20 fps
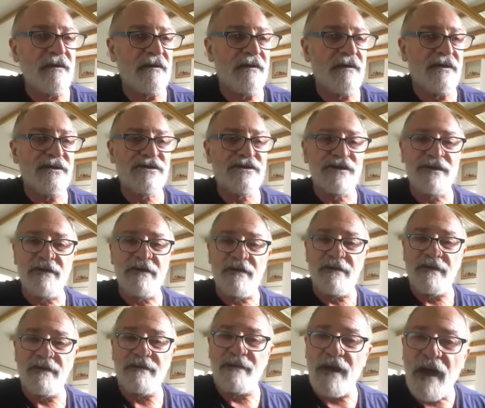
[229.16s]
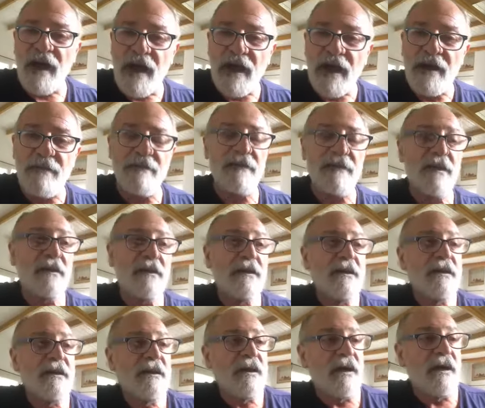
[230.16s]
legendary time.
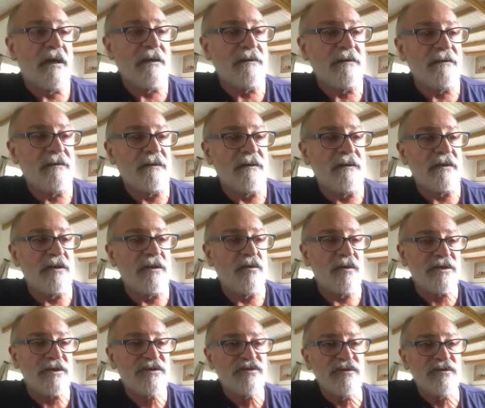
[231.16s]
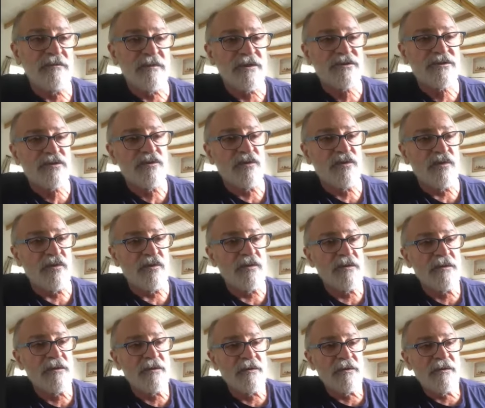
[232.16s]
And it was swimmers who
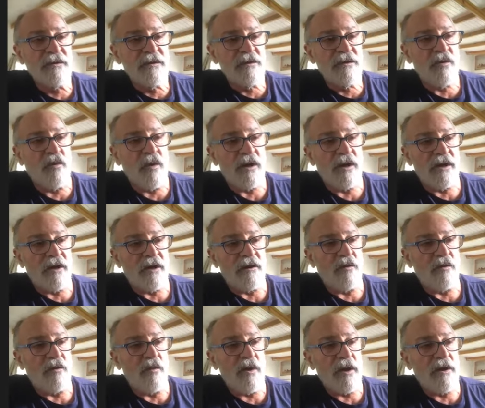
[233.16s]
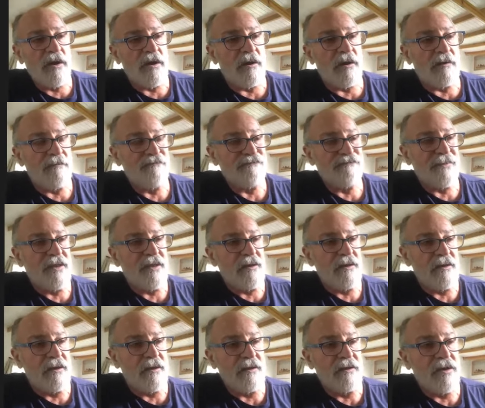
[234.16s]
were
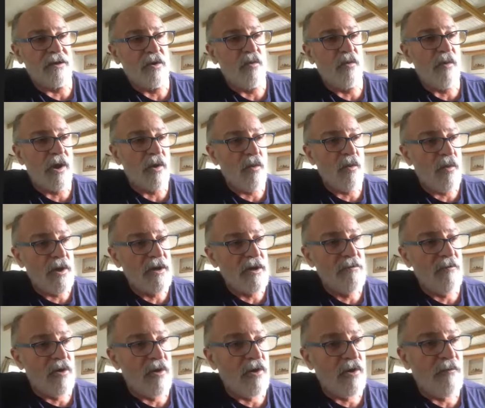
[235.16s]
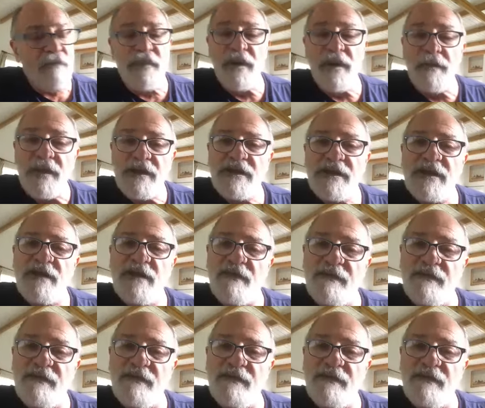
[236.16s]
in one way more primitive